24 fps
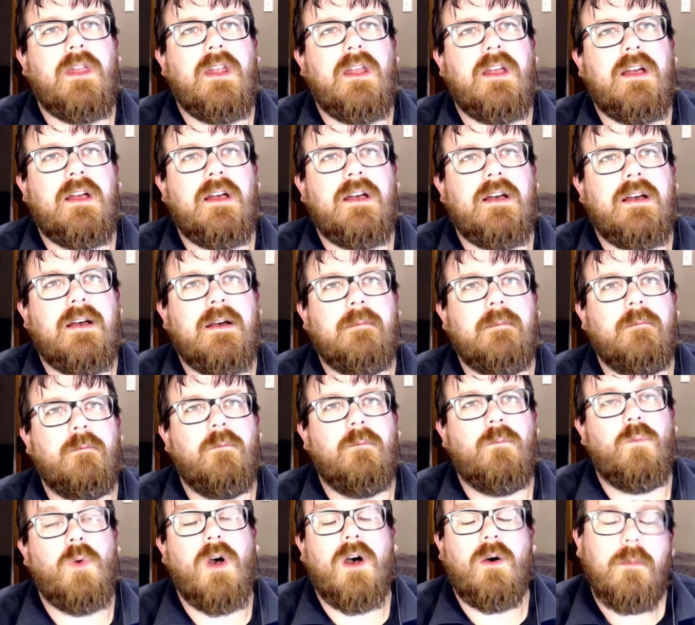um,
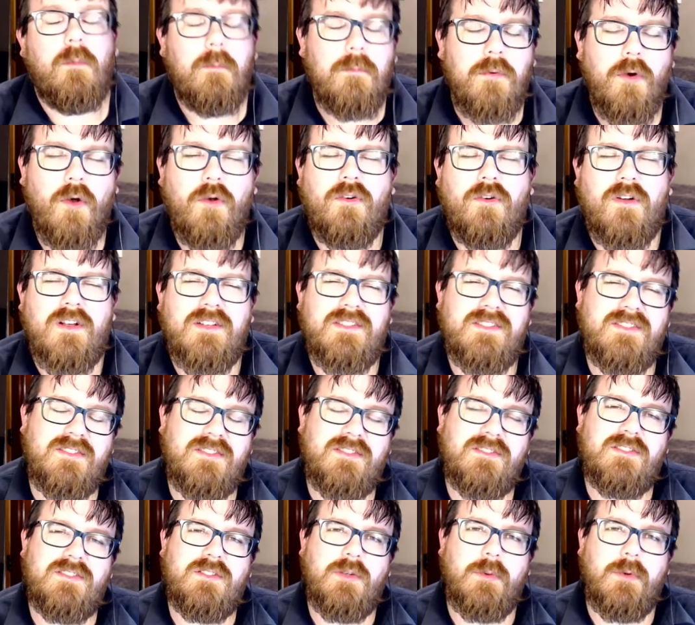well, progress
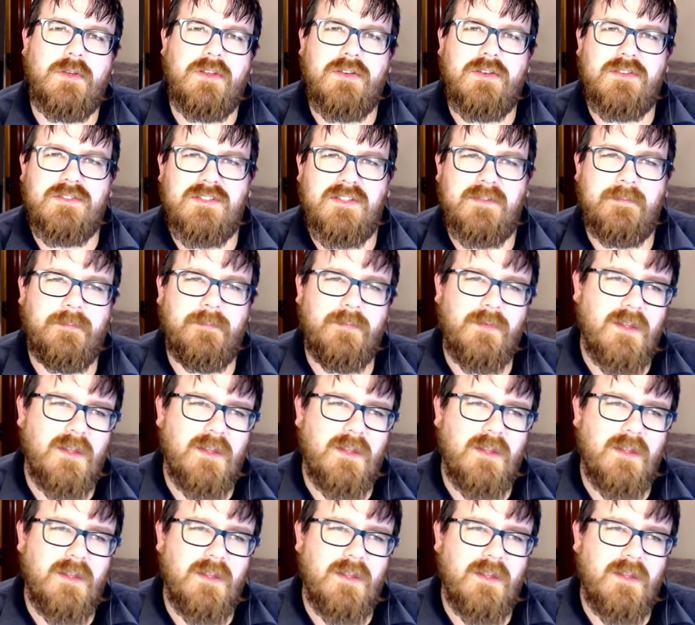to a user.